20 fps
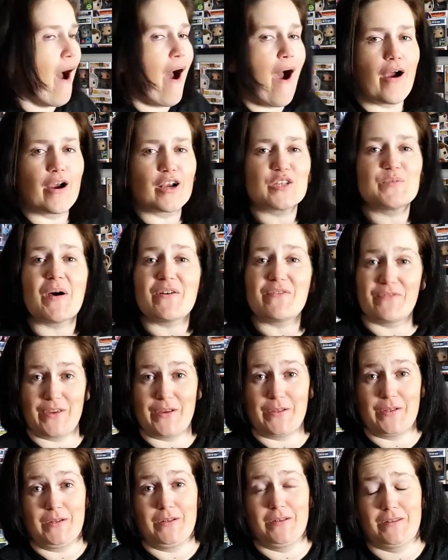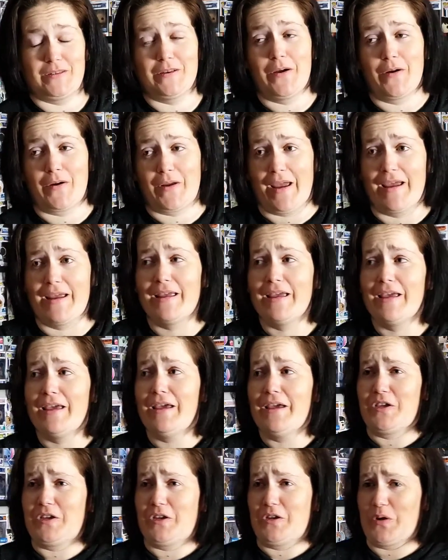hurts my feelings, okay?
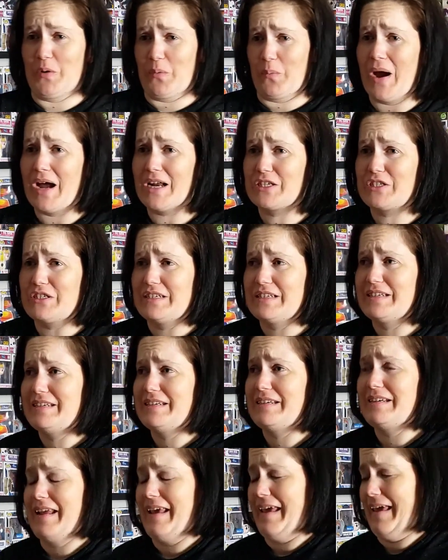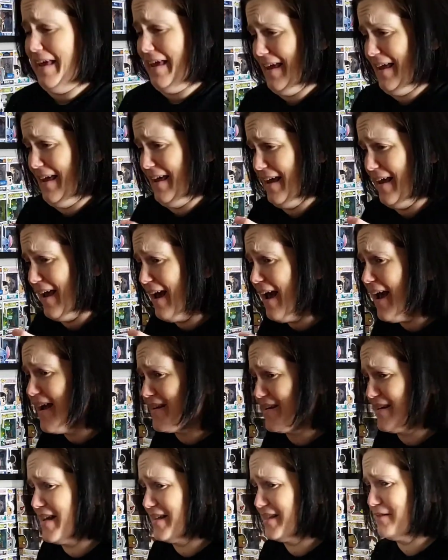You're watching, and
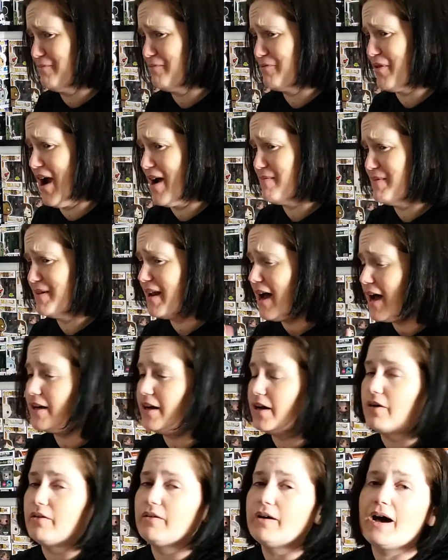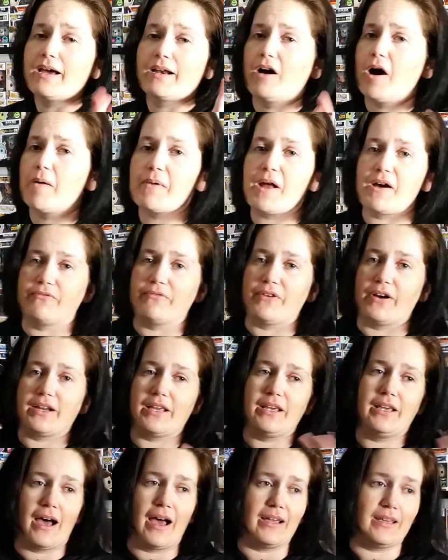you're not subscribing. I know, I'm not
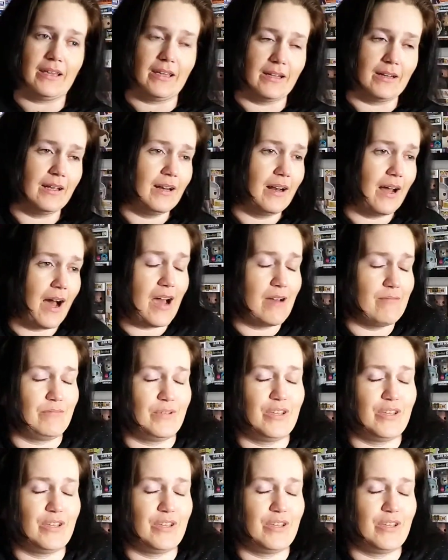funny. I get it. I'm,